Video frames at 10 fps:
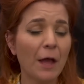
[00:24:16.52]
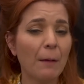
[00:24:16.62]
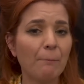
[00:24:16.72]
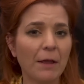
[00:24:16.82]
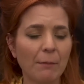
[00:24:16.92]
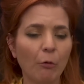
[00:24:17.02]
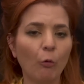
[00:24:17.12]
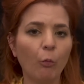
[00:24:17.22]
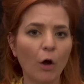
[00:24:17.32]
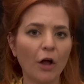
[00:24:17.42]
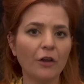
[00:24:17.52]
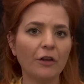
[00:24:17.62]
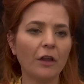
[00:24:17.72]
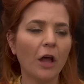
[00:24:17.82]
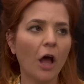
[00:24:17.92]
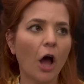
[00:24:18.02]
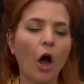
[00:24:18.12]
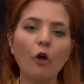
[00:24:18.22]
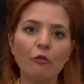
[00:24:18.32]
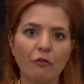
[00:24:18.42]
people weren't
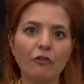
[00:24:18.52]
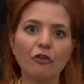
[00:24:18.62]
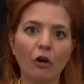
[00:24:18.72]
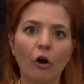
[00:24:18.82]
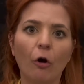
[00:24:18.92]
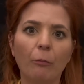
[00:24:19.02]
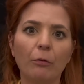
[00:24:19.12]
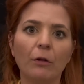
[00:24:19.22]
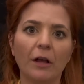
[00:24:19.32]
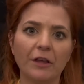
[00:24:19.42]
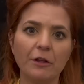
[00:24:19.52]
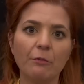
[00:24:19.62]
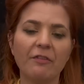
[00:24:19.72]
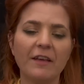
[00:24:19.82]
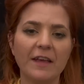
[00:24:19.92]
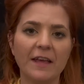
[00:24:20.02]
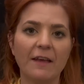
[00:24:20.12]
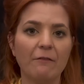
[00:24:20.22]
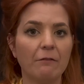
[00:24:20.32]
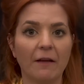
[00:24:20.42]
over the top like you see
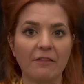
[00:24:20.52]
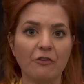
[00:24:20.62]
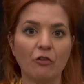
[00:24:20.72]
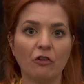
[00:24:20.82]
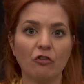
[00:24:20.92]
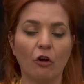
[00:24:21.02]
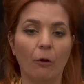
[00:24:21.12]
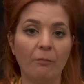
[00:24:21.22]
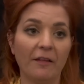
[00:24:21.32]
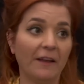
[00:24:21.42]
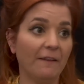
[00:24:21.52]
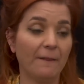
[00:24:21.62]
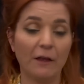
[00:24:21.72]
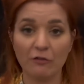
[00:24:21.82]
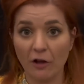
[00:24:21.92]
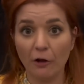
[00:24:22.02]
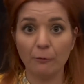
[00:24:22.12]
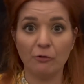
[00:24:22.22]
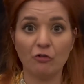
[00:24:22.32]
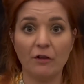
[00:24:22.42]
in fancy dress shops and in those
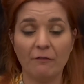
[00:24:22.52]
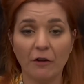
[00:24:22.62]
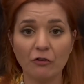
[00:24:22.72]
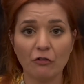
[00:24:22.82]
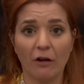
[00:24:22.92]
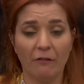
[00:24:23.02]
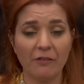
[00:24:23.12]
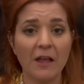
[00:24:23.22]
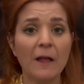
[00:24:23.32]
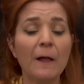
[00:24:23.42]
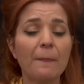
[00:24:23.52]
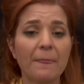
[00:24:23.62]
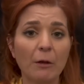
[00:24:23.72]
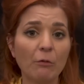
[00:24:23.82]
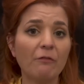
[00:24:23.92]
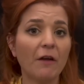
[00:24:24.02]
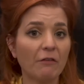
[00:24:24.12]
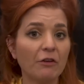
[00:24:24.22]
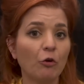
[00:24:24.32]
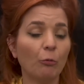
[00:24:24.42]
Carnaby Street photographs. they were
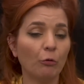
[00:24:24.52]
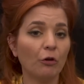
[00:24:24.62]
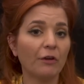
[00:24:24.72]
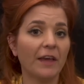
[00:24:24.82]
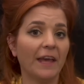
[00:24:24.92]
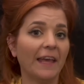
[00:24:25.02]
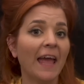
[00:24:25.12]
very normal looking,